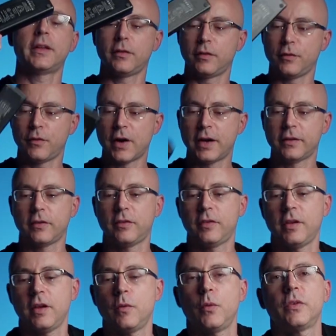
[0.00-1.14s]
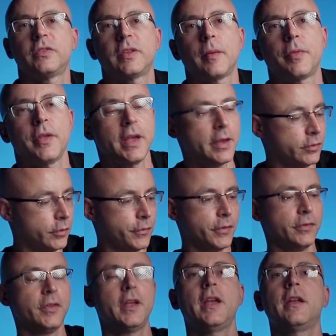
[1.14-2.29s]
these devices here with something as
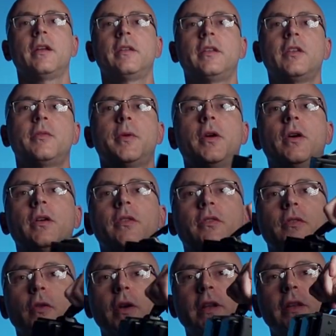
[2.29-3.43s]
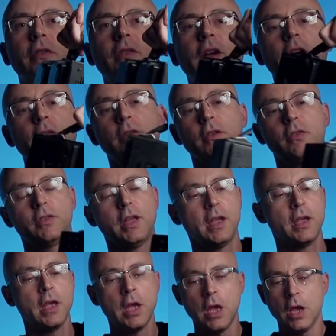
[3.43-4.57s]
sophisticated as this, because look at the size of this
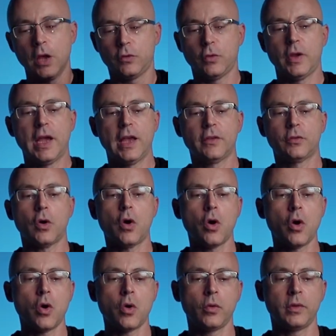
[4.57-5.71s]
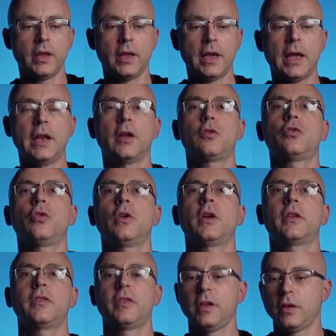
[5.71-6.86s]
thing. So it has all the
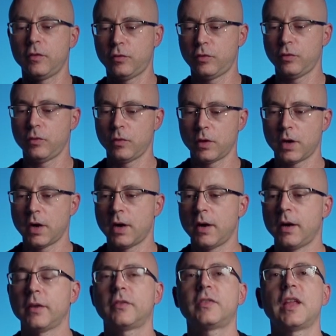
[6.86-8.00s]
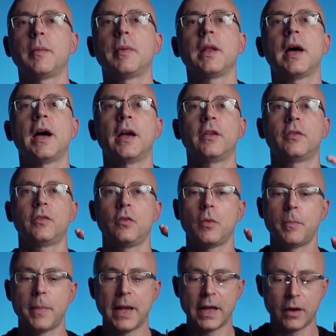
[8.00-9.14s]
electronics here to stabilize your
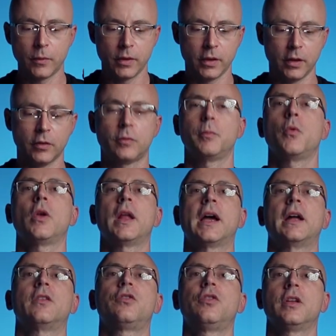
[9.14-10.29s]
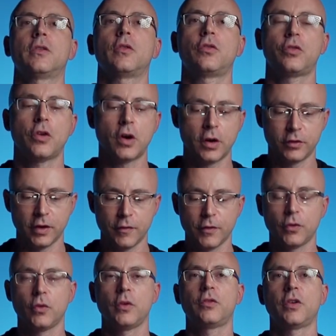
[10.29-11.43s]
battery. It's more like a gentle charge, even
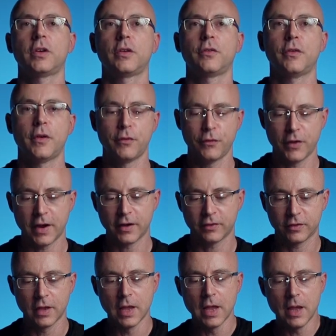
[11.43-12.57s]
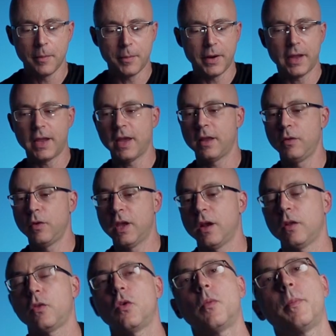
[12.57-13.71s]
though it charges very fast. But again, you
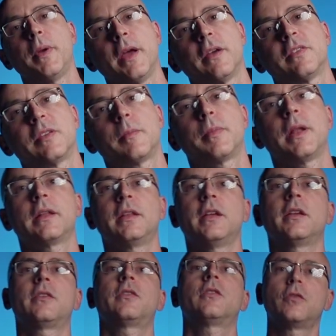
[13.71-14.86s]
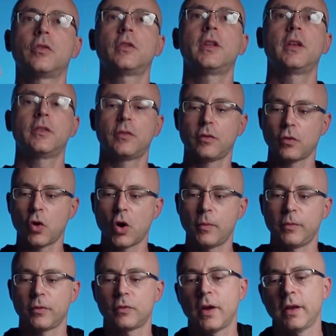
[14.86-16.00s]
cannot compare something like this to this. It's
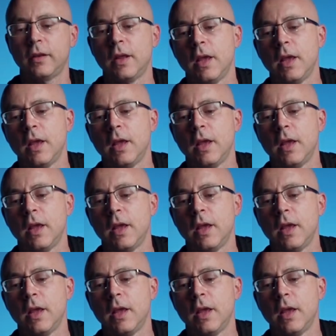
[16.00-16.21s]
obvious, right?